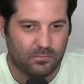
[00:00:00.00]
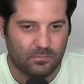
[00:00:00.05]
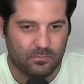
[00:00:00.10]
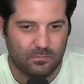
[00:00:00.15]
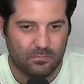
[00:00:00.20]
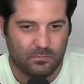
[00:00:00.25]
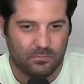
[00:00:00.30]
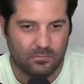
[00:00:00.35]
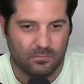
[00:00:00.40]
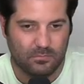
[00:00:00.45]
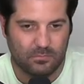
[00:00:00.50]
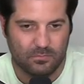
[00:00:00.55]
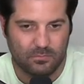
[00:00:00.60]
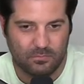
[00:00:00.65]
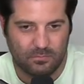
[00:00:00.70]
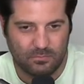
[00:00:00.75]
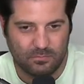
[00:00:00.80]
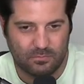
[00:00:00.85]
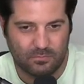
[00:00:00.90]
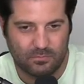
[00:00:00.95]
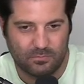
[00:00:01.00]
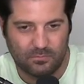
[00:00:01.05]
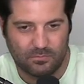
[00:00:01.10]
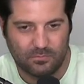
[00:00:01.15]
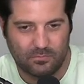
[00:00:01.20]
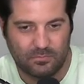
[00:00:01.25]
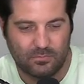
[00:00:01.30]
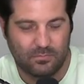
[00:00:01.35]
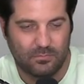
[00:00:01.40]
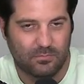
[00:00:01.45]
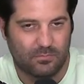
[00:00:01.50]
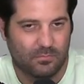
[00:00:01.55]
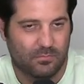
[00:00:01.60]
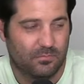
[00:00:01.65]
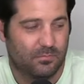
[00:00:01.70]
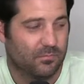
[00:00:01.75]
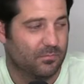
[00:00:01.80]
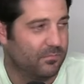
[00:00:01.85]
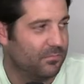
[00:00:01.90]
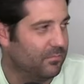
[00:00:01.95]

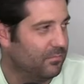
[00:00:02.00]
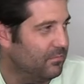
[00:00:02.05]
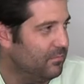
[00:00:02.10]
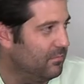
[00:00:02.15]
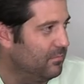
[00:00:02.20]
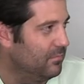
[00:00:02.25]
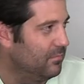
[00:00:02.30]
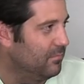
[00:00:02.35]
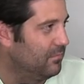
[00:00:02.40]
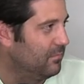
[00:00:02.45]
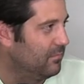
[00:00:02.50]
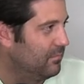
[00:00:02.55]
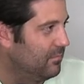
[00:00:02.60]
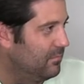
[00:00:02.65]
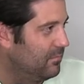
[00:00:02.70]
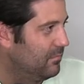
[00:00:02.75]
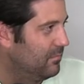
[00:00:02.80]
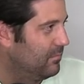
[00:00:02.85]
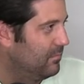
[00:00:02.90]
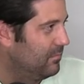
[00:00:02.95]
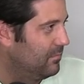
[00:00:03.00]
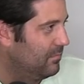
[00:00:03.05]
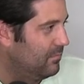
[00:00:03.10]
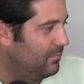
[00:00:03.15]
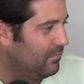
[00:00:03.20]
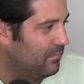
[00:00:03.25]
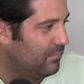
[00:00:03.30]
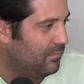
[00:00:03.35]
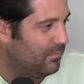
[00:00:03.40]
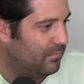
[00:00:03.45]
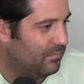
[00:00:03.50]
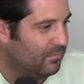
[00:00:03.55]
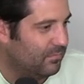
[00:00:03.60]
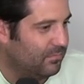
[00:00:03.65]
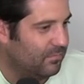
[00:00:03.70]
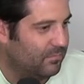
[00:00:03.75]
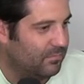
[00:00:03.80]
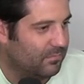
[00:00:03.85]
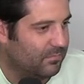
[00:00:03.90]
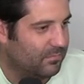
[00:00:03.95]

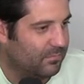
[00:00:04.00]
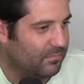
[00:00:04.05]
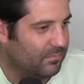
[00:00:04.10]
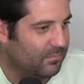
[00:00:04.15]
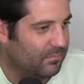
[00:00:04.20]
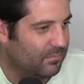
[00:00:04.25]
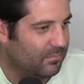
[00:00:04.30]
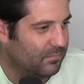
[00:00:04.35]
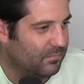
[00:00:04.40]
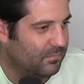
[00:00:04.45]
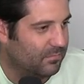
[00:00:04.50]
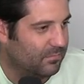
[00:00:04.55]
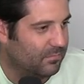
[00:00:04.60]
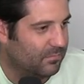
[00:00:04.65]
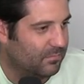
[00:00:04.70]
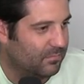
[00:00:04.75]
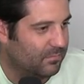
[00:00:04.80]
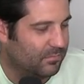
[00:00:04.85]
The person shown says nothing.